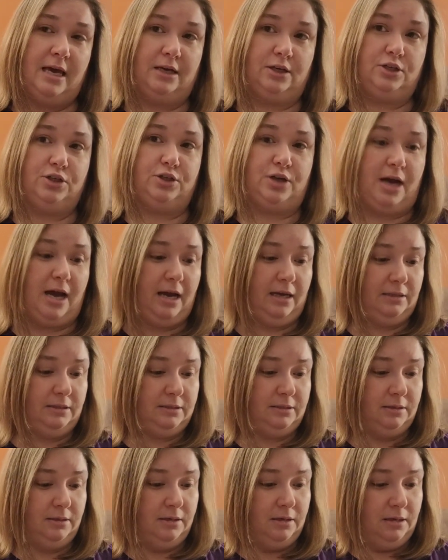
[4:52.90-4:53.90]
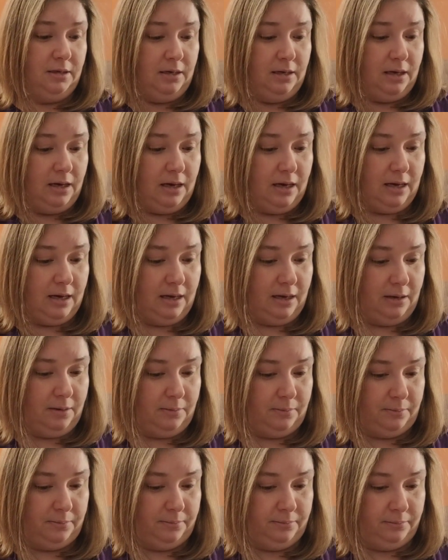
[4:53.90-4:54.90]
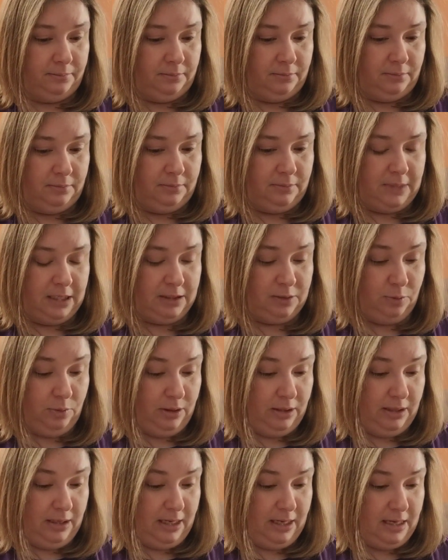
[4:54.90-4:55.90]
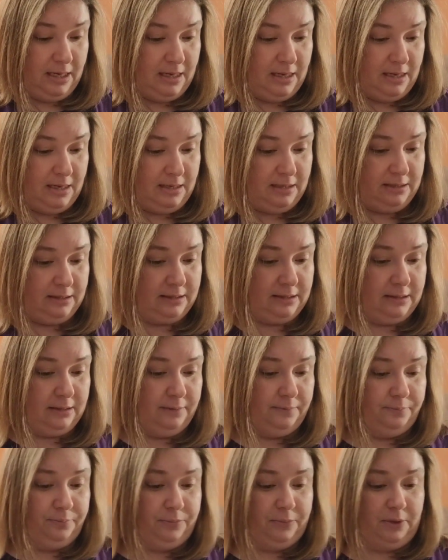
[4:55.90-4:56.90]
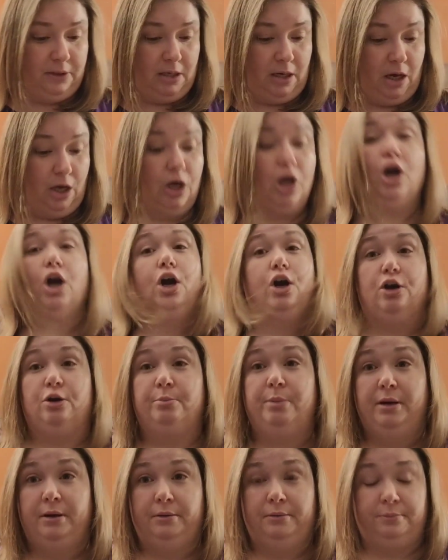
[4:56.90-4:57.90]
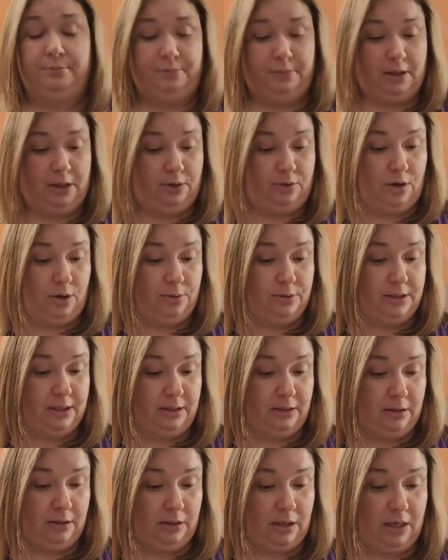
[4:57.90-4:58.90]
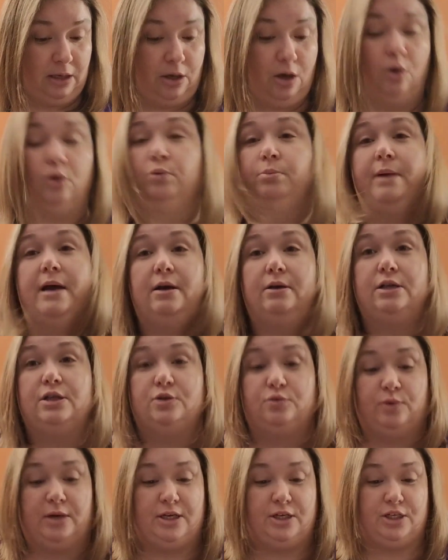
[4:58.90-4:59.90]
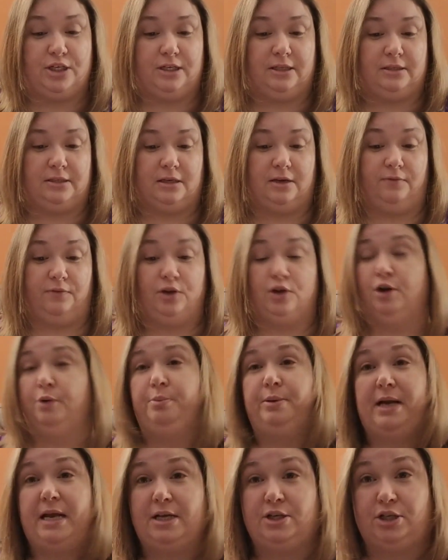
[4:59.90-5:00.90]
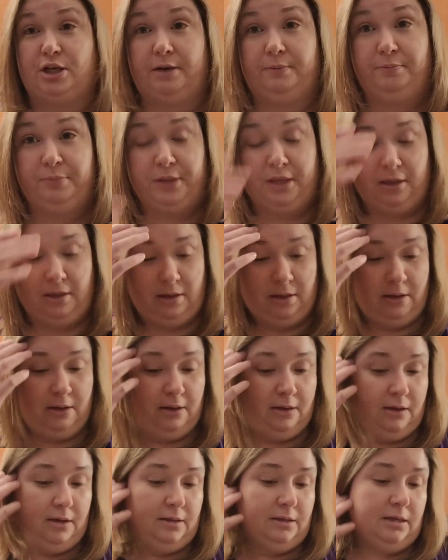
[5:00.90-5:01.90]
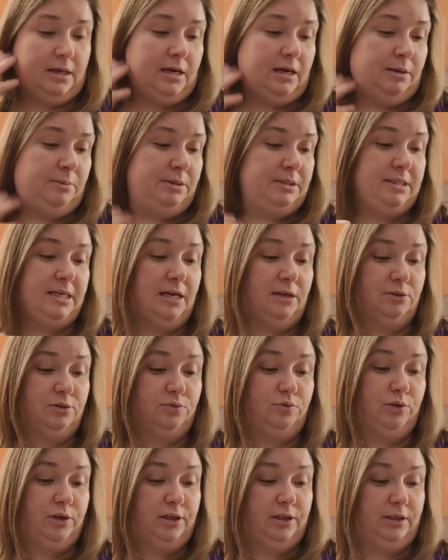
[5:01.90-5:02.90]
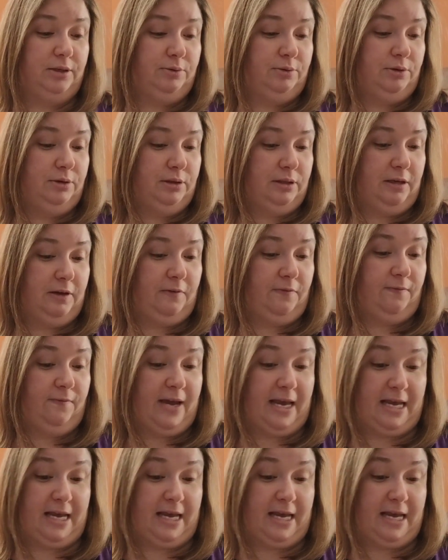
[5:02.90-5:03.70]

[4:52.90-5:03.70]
extract. Um, this one is an herb. It grows in the in cold mountainous regions of Europe and Asia. Um, it sounds really really